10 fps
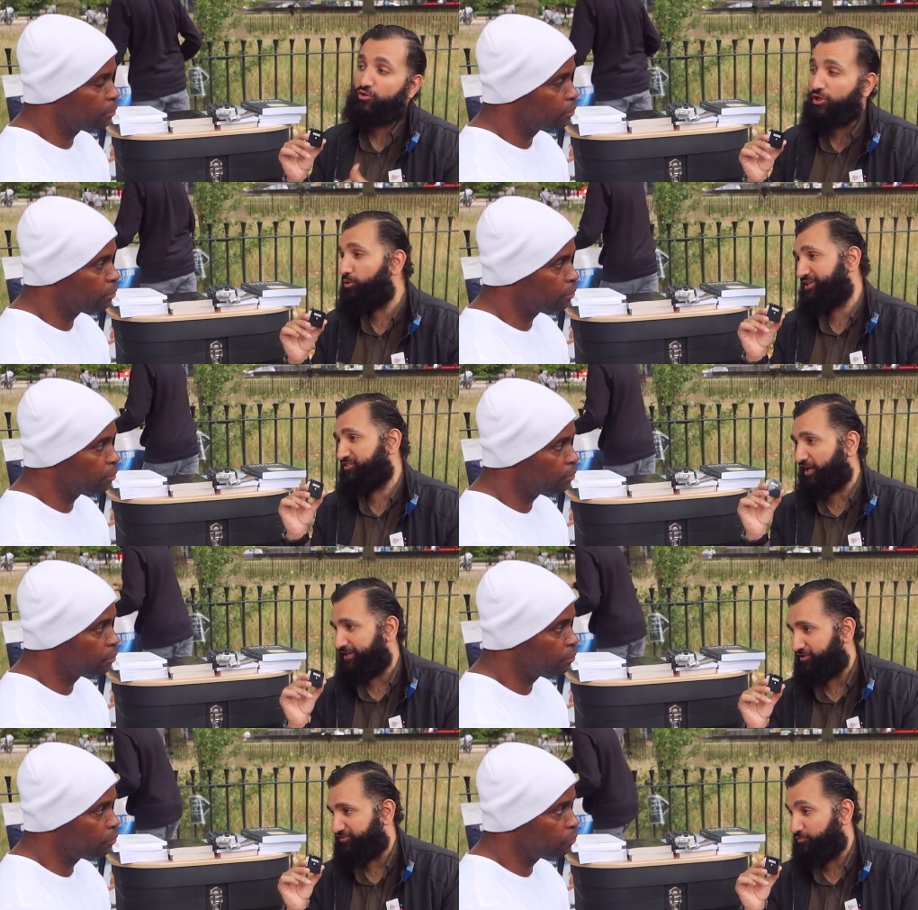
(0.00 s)
Speaker 1: your lower
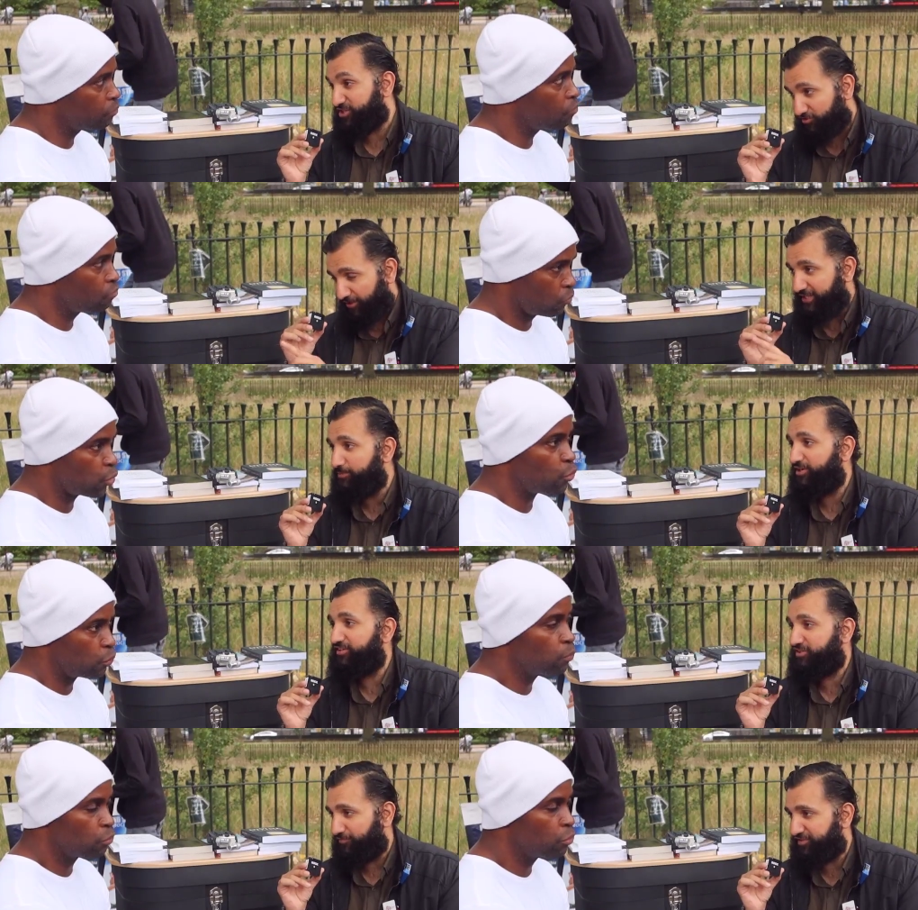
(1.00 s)
desires, which is what
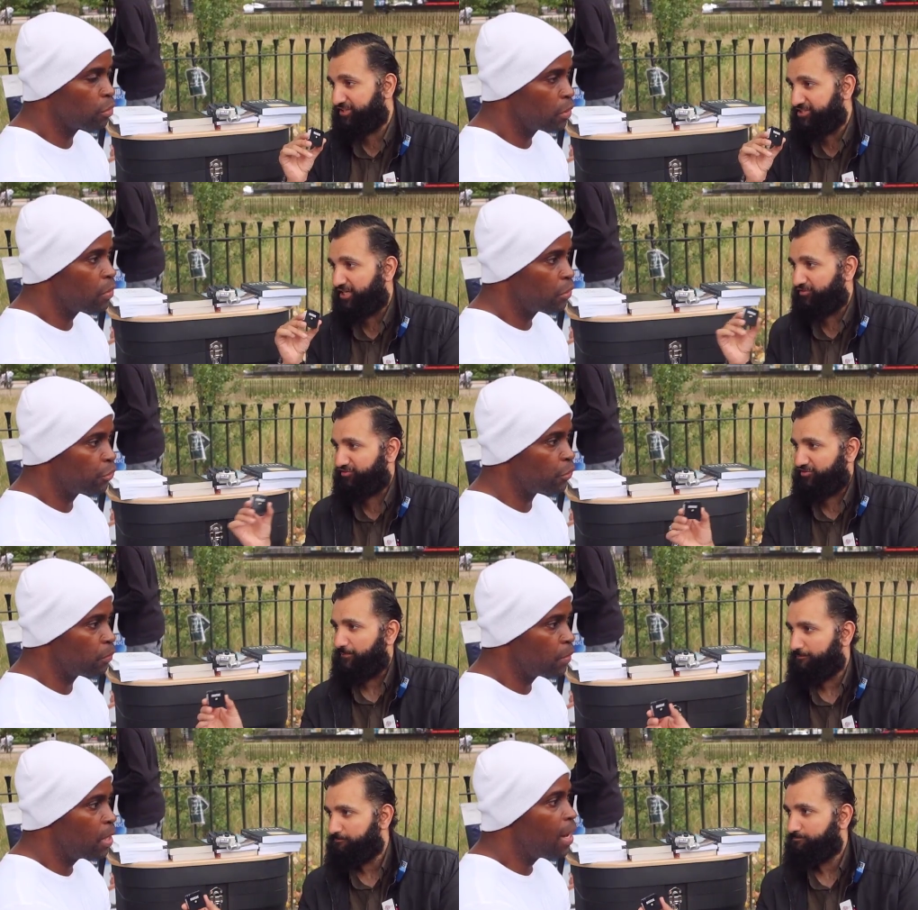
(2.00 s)
liberalism facilitates.
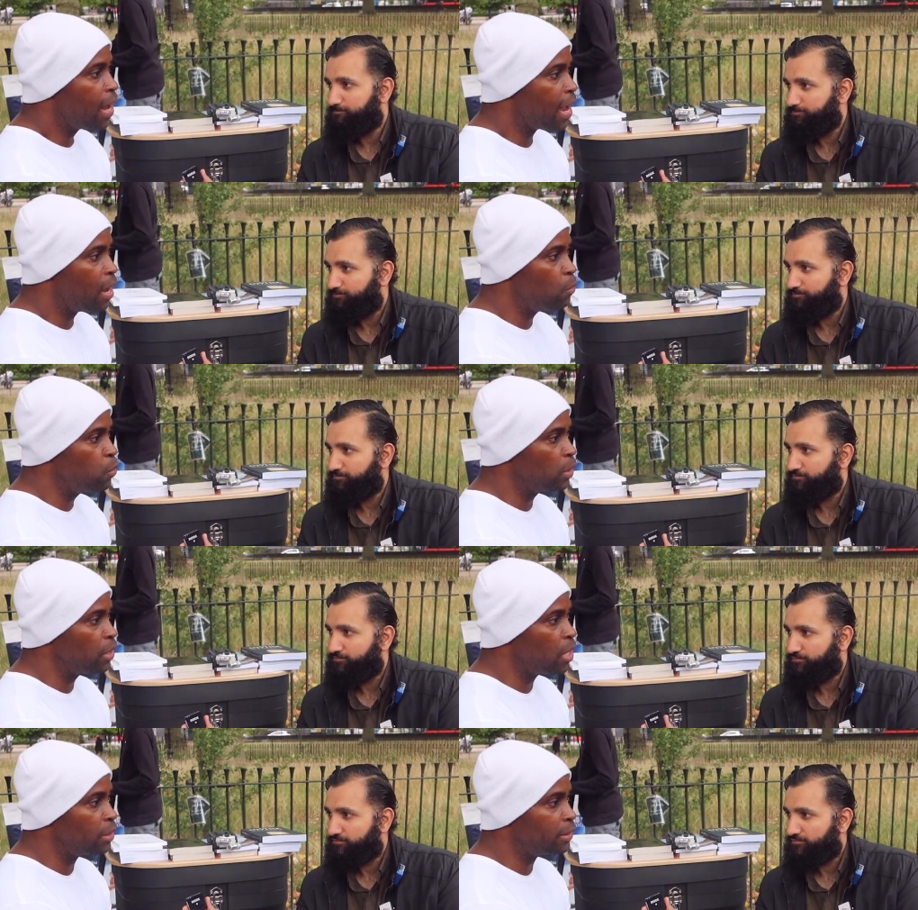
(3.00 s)
I will
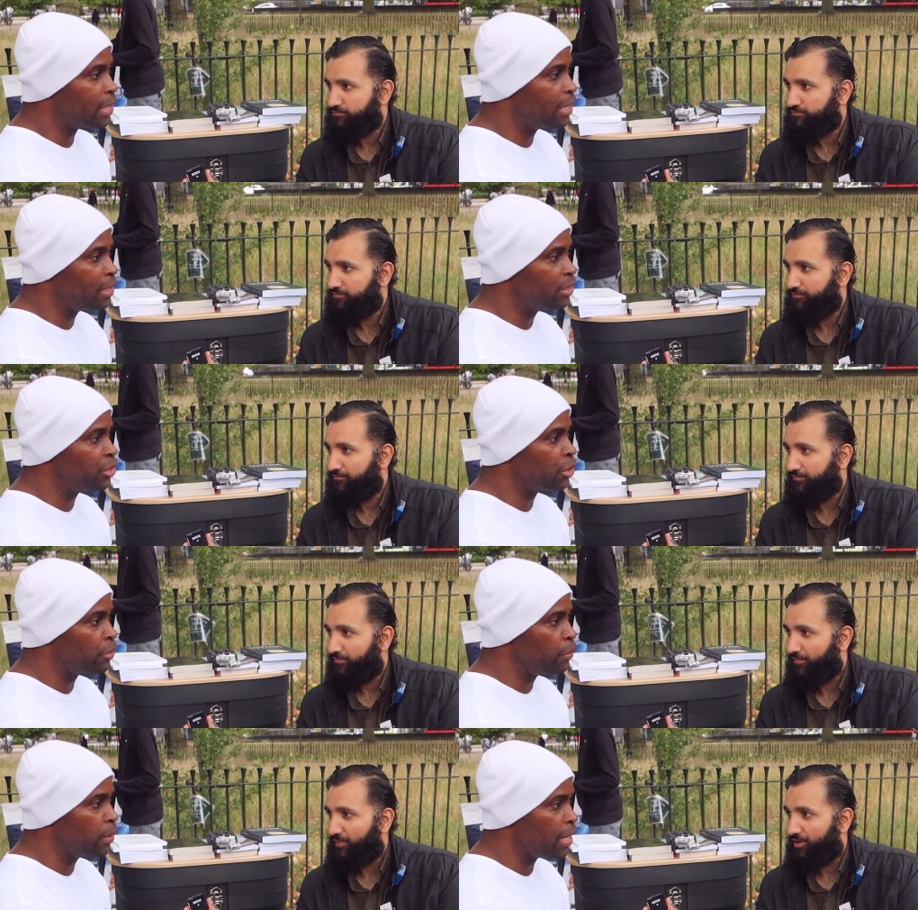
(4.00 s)
not
Speaker 2: uh,
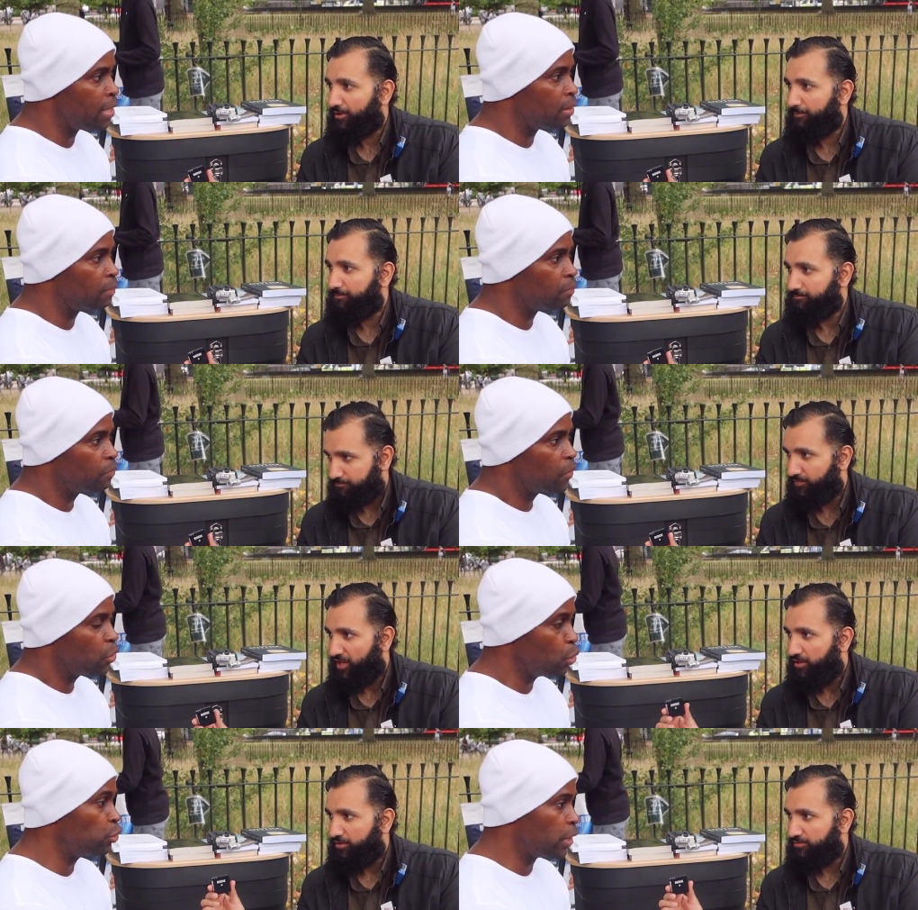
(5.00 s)
disagree with
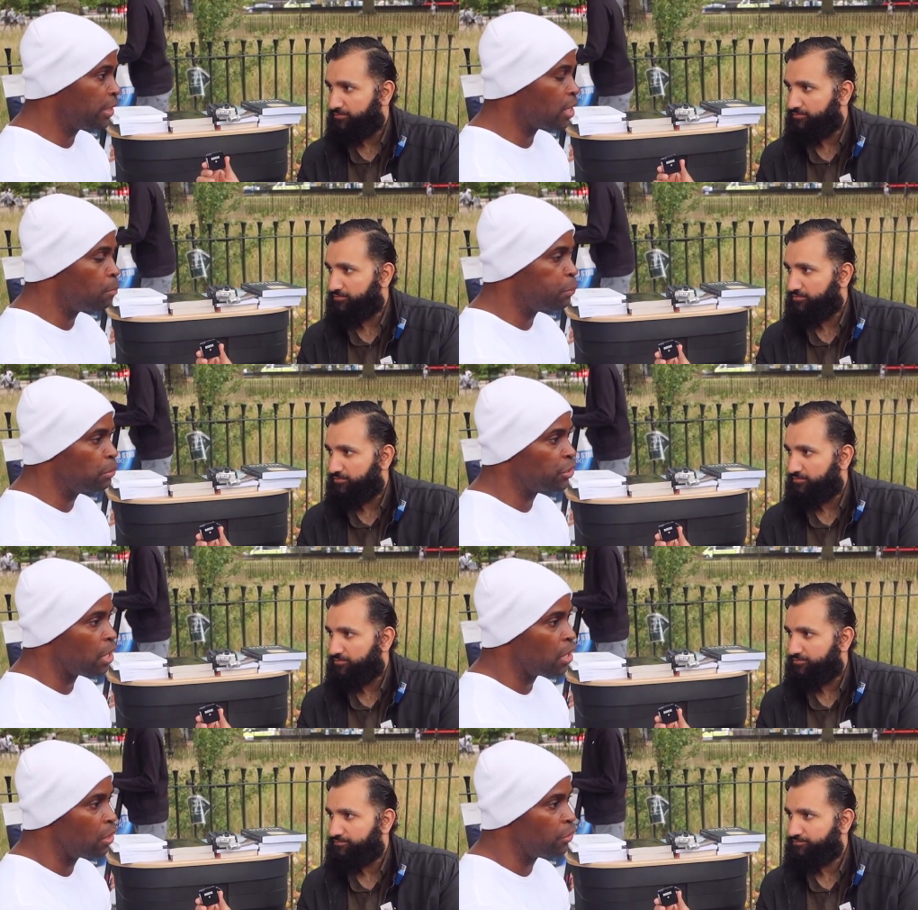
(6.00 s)
that. Those examples
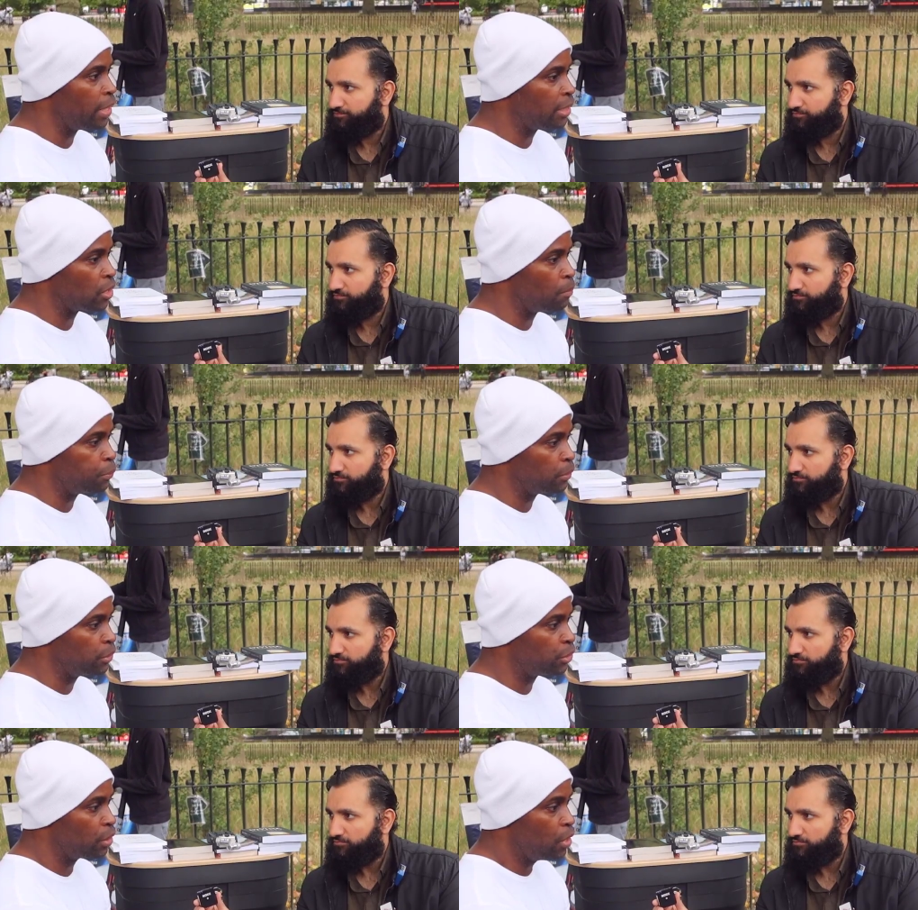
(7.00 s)
are good
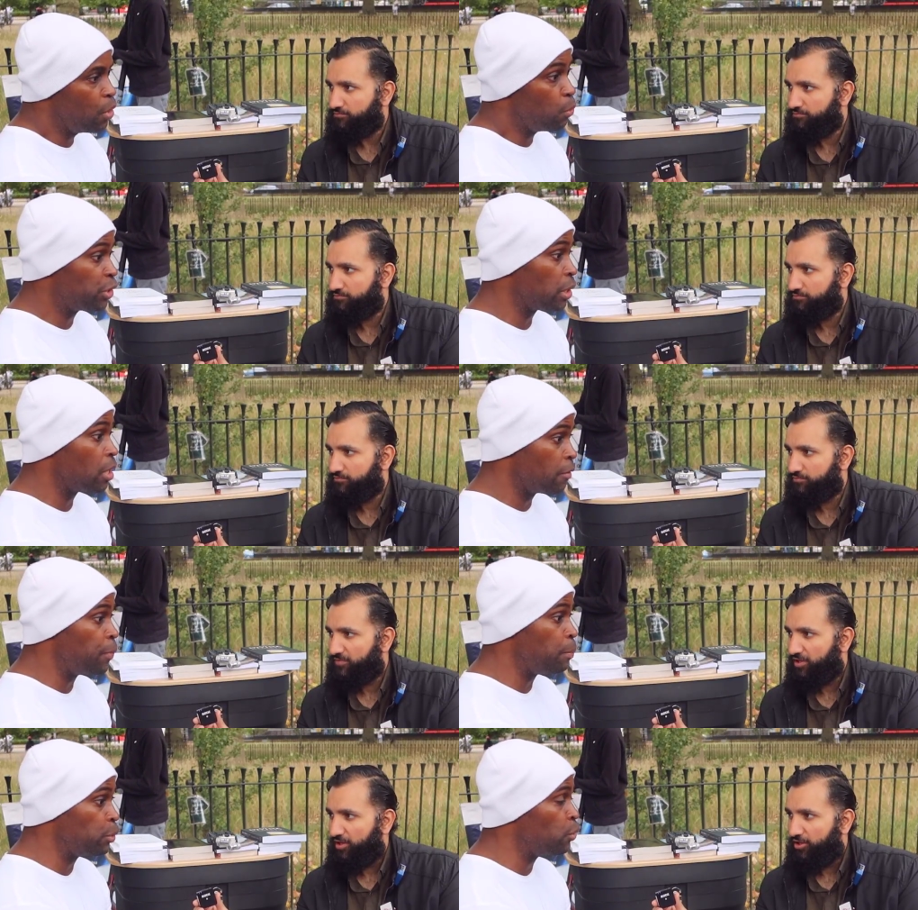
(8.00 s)
examples, which a lot of
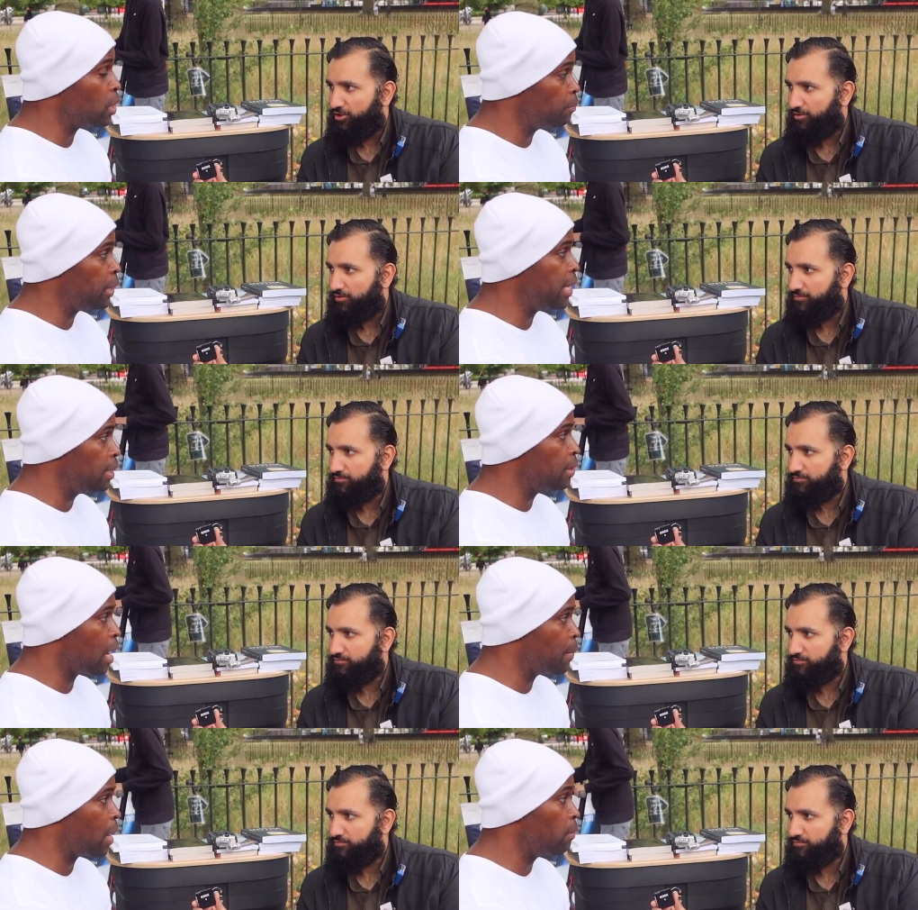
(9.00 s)
people do complain
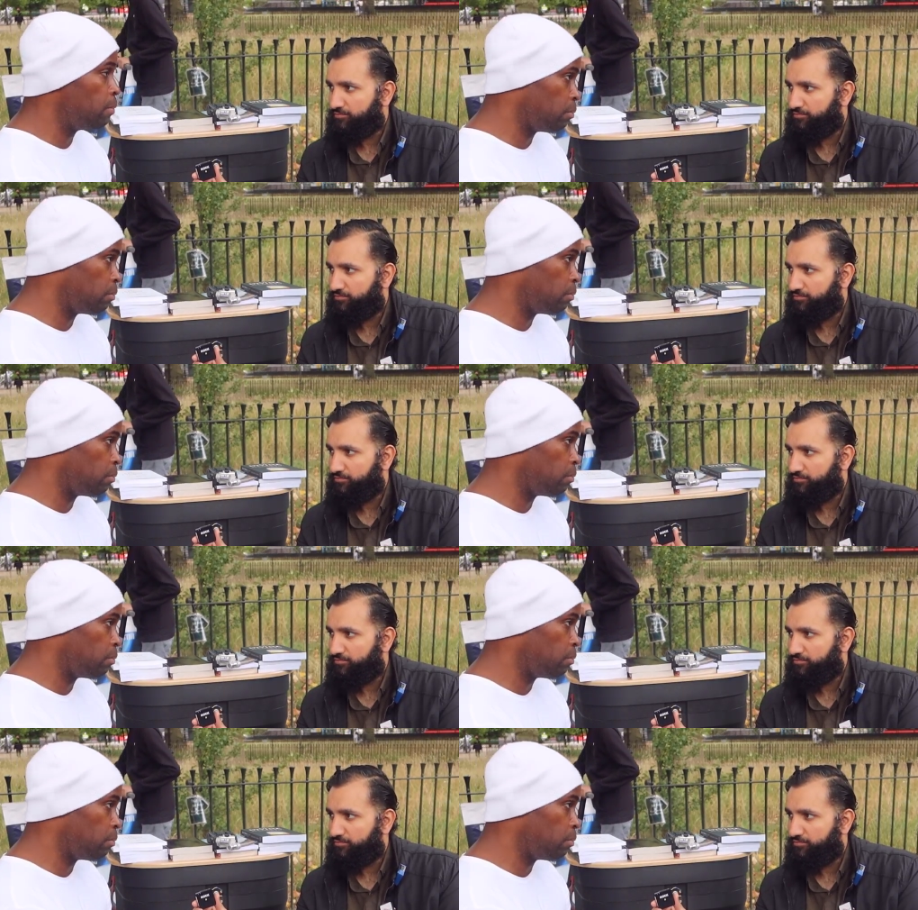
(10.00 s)
about,